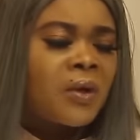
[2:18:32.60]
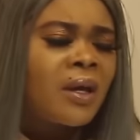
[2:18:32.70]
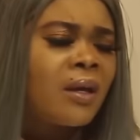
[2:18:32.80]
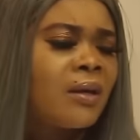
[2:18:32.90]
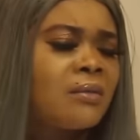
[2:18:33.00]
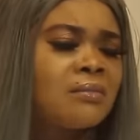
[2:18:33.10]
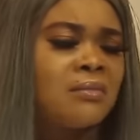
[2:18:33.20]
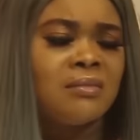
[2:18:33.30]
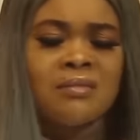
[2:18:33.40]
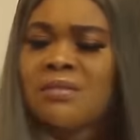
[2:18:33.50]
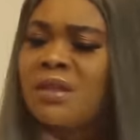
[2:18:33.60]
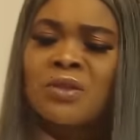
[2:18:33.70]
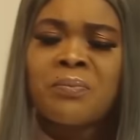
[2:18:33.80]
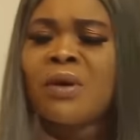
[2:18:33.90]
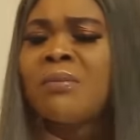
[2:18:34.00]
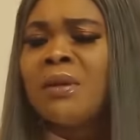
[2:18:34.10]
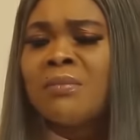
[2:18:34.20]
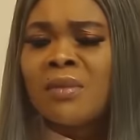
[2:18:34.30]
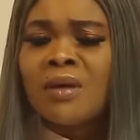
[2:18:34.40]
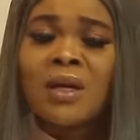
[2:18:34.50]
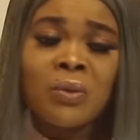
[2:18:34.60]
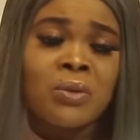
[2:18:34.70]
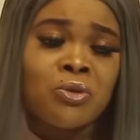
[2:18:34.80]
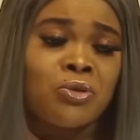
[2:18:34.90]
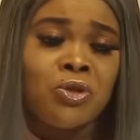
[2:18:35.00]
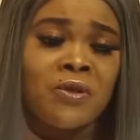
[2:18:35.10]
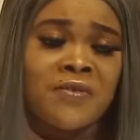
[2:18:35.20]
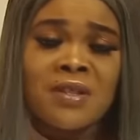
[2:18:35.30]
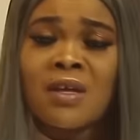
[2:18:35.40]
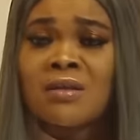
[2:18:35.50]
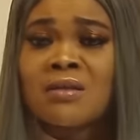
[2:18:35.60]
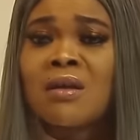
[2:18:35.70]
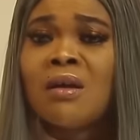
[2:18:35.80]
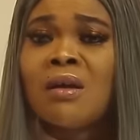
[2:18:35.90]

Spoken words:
Okay, there's no problem. I will do just that.